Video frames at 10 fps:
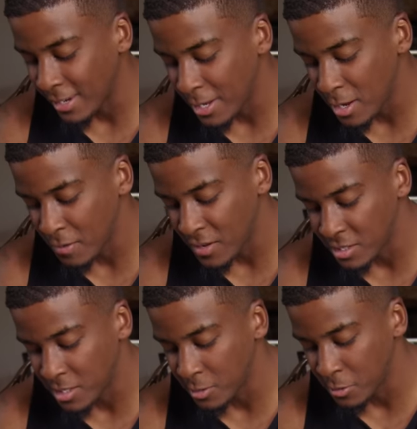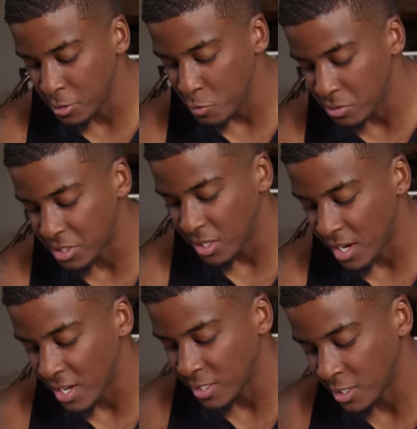lived until you put your
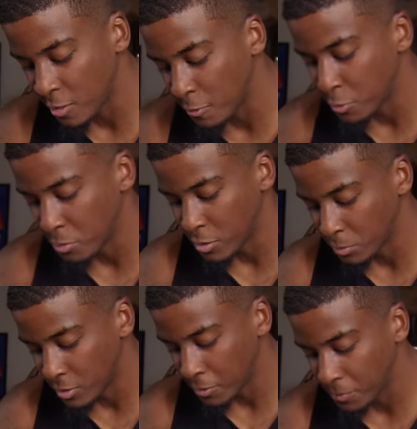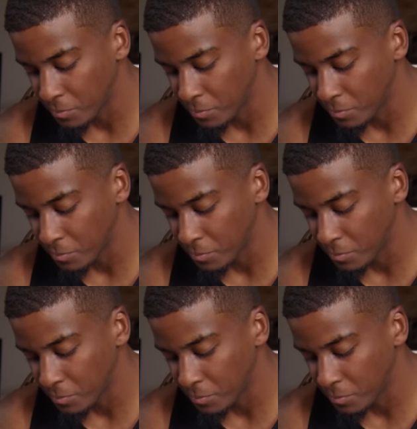eggs in your oatmeal, bro.